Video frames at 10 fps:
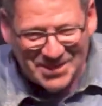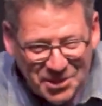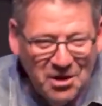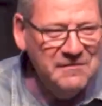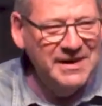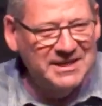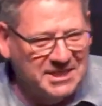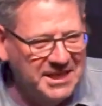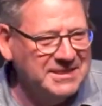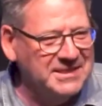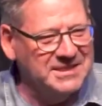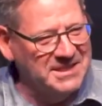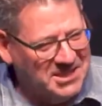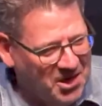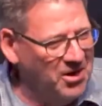serving Jesus
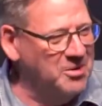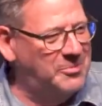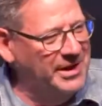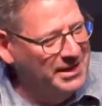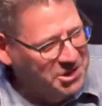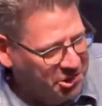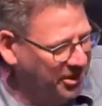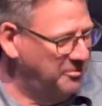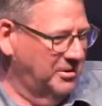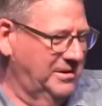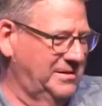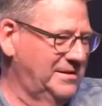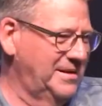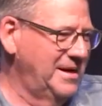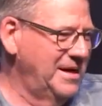has got to be enjoyable,
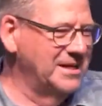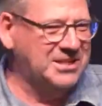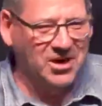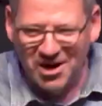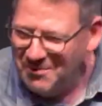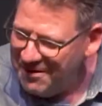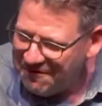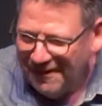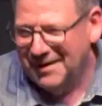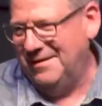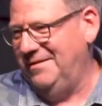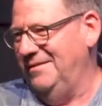it's got to be fun.